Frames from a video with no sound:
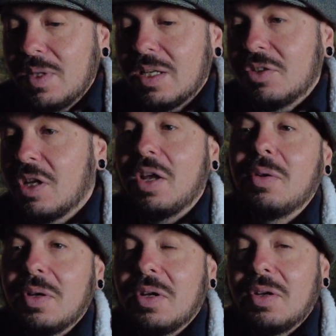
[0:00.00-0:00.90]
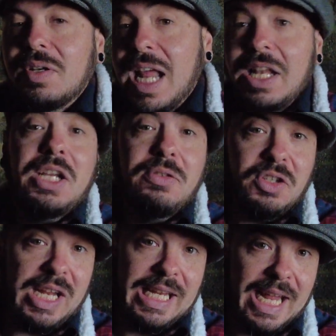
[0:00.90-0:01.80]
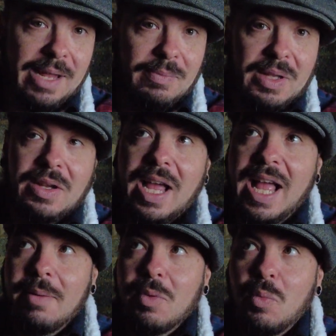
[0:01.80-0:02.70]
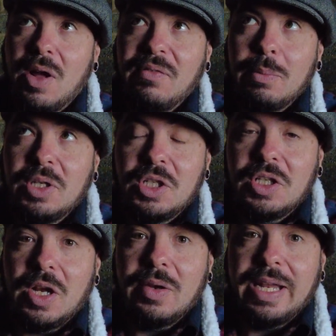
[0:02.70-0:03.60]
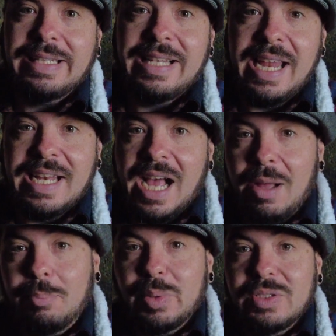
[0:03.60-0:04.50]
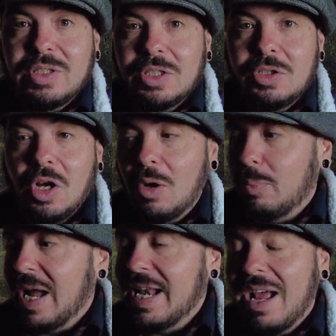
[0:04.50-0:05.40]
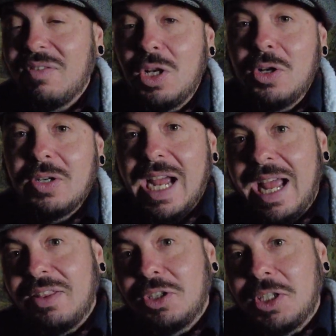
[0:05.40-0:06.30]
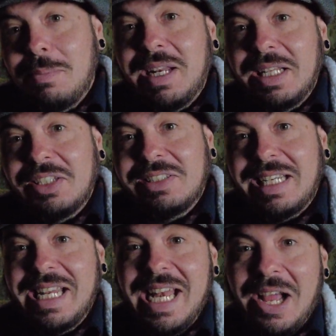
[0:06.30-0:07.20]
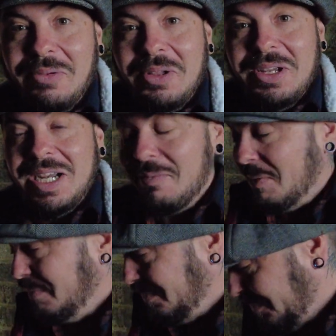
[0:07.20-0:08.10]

So now that you've seen it, what I think we should do is head up to the top and have a look at the chimney that's sticking out. Come on.